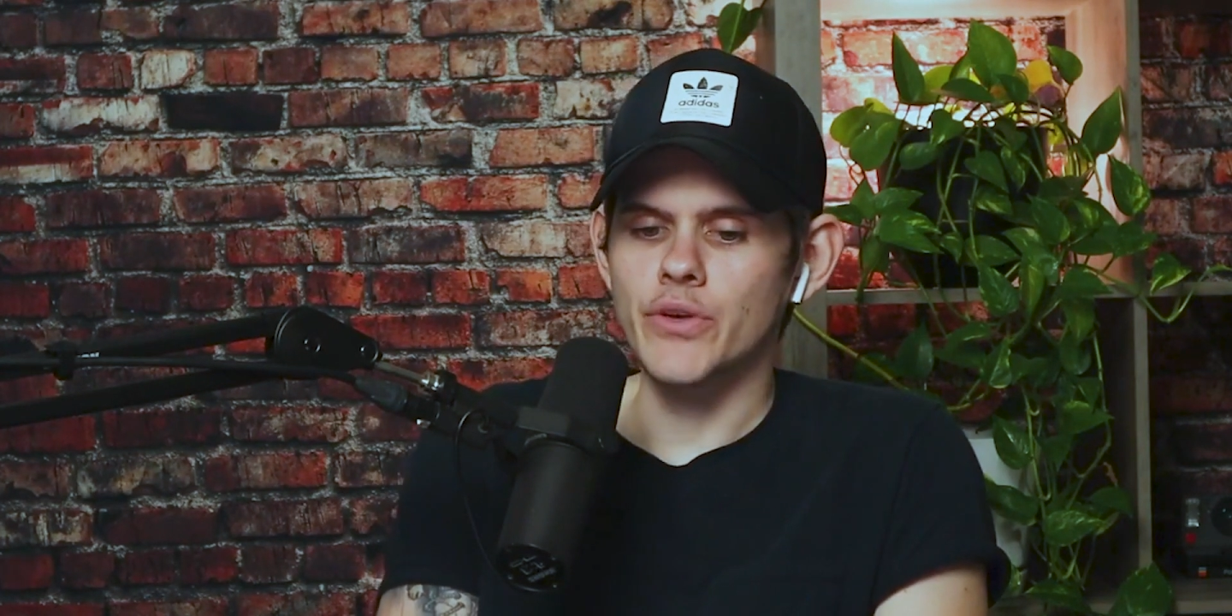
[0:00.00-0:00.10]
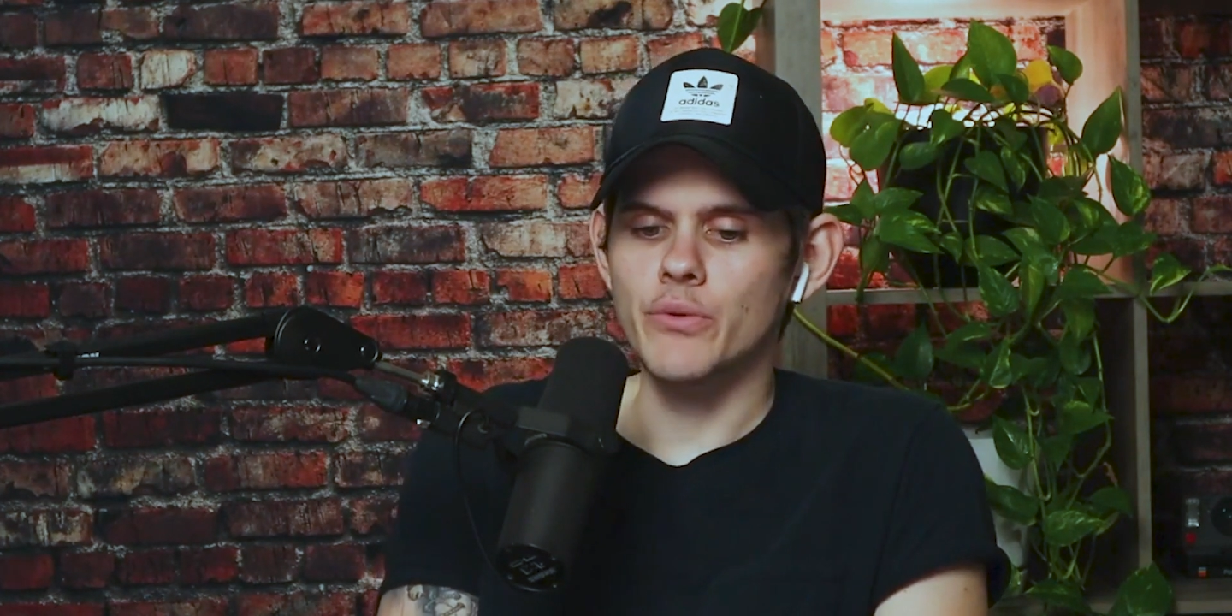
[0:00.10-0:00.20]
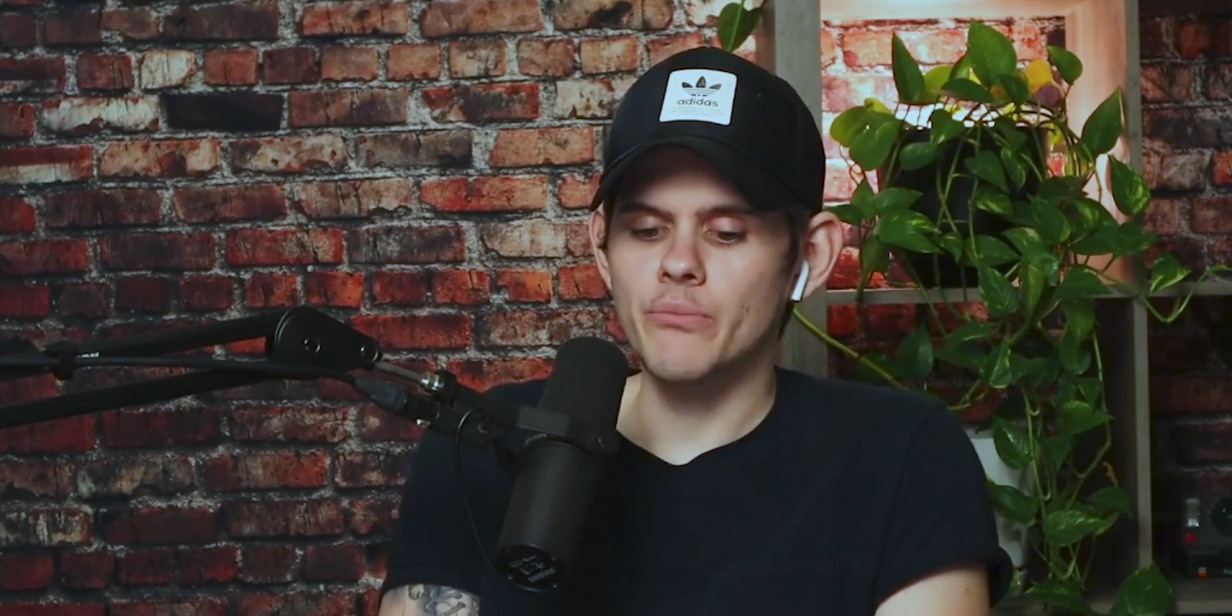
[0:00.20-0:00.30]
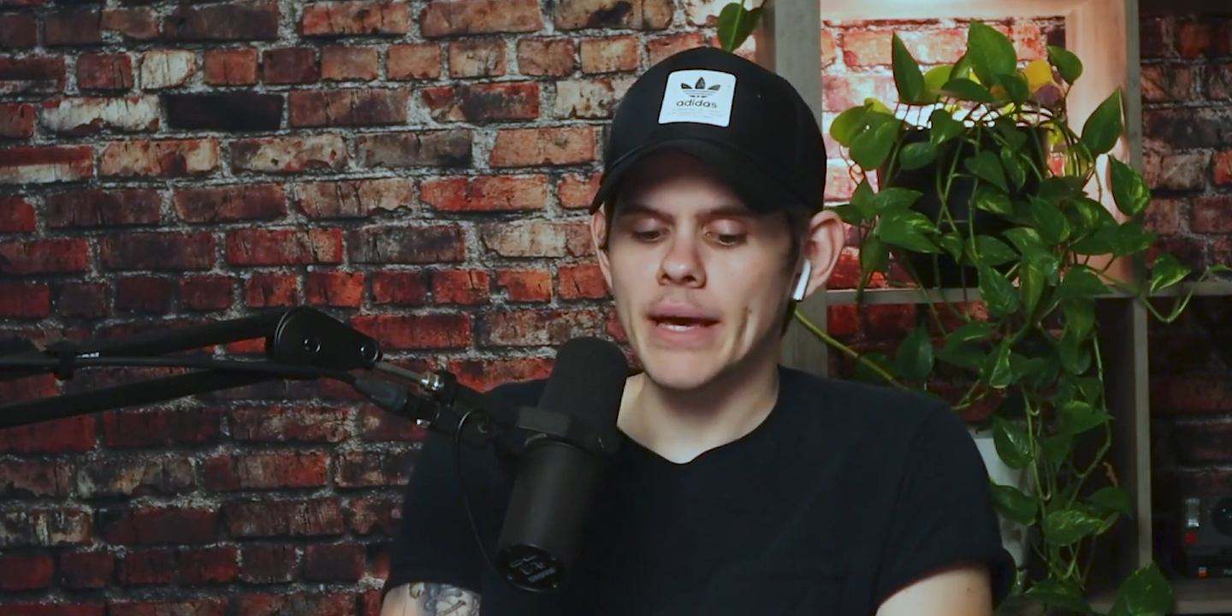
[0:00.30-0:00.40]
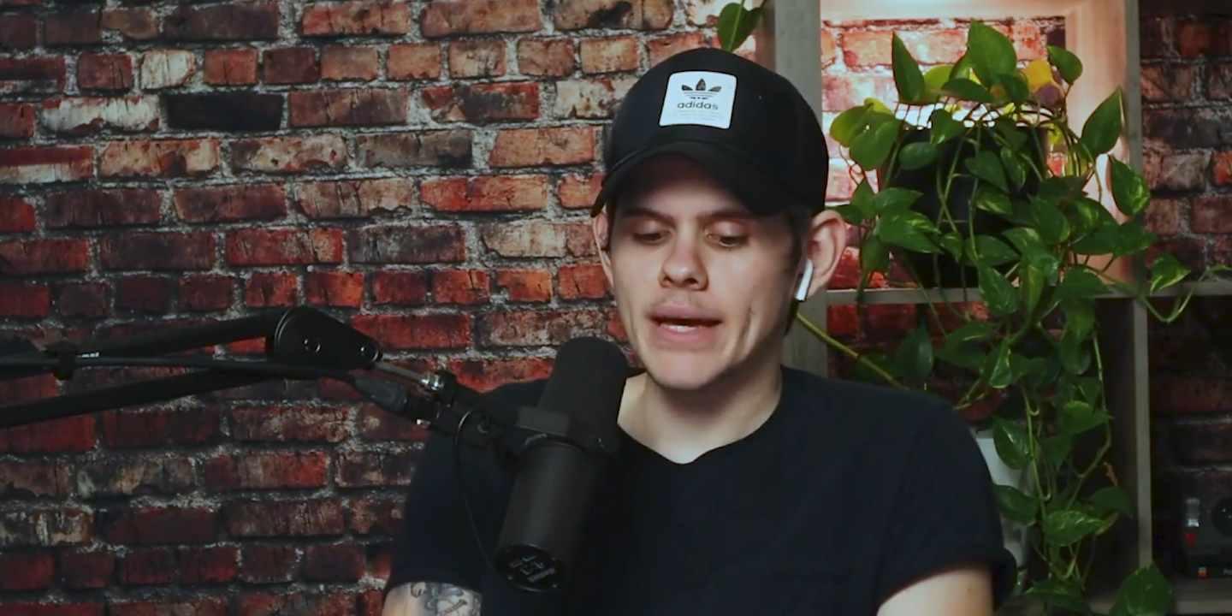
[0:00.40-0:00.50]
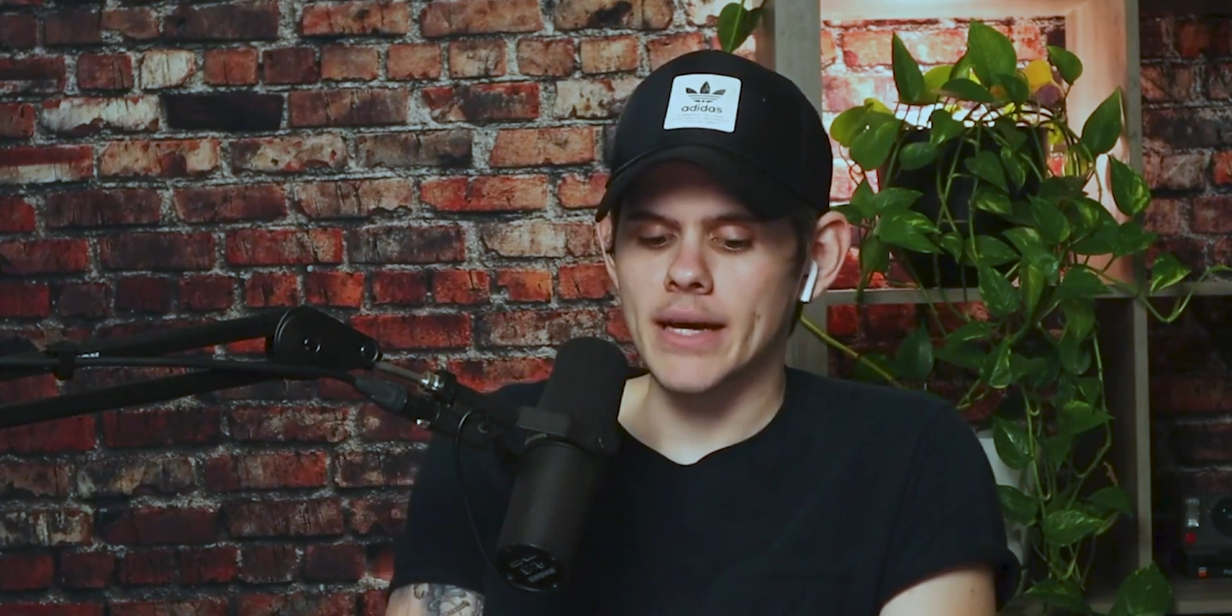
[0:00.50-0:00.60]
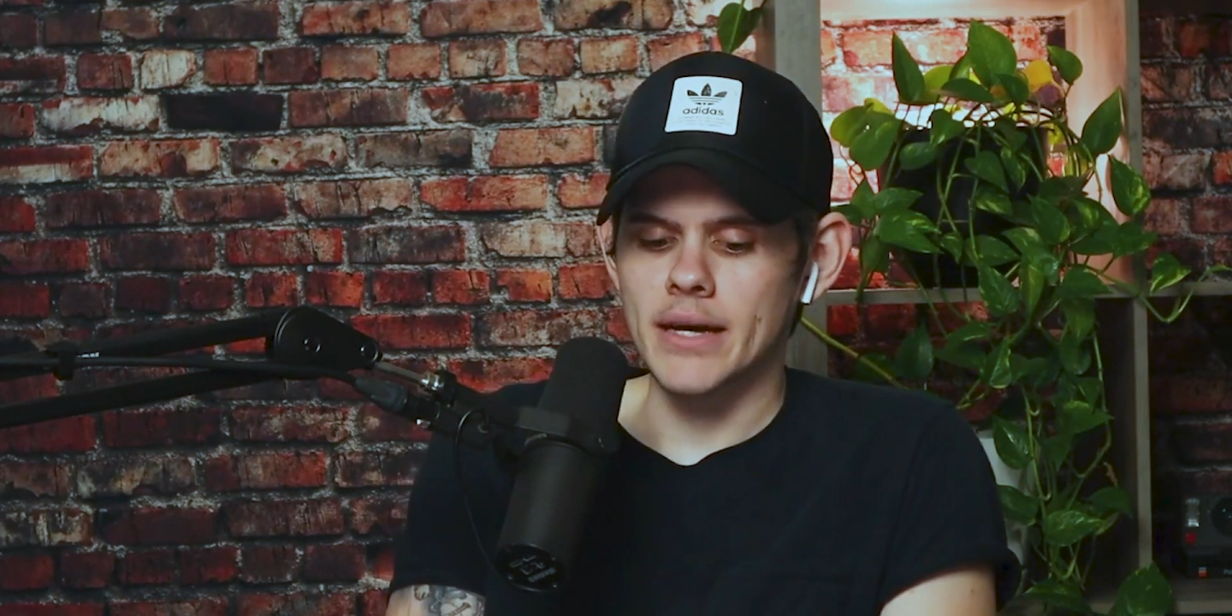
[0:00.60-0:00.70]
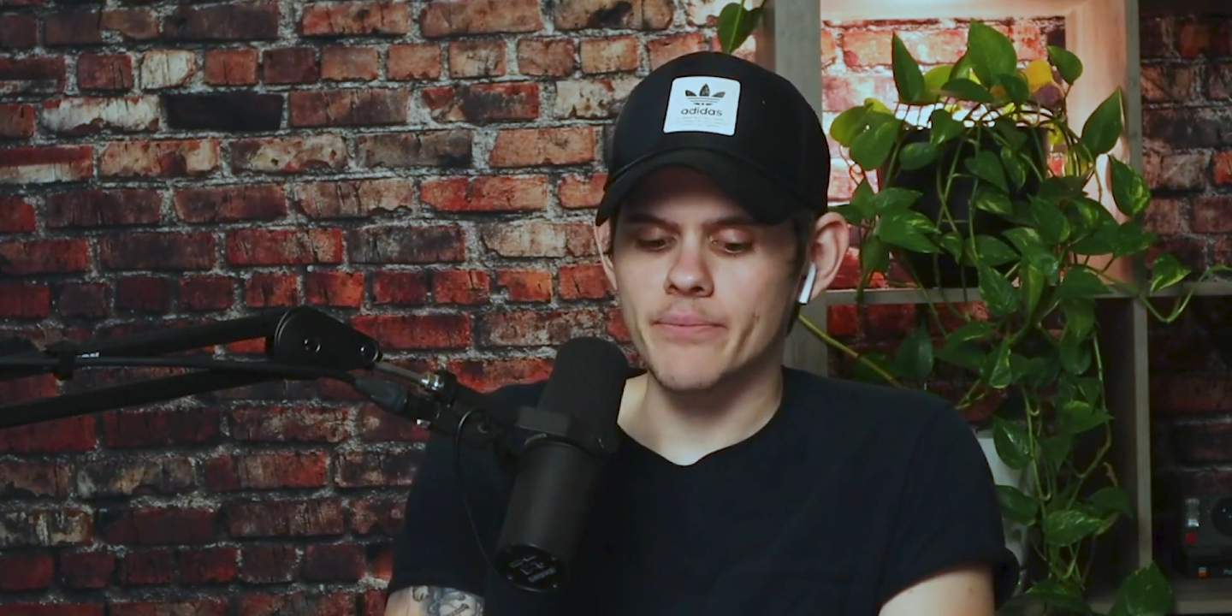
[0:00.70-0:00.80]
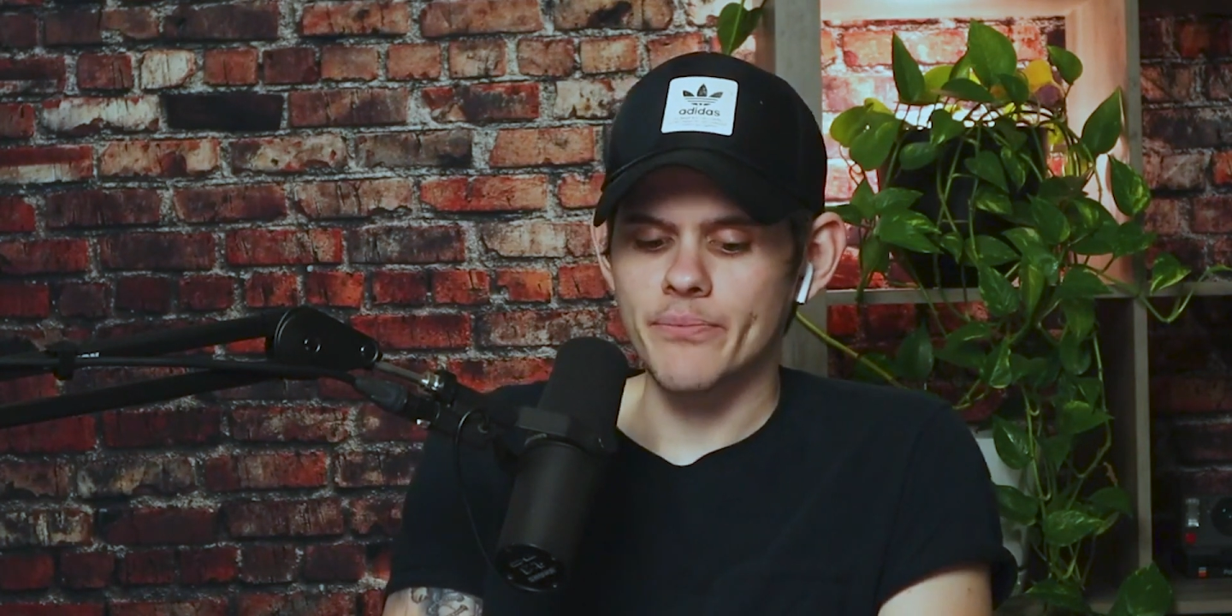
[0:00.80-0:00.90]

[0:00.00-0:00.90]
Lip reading: you make a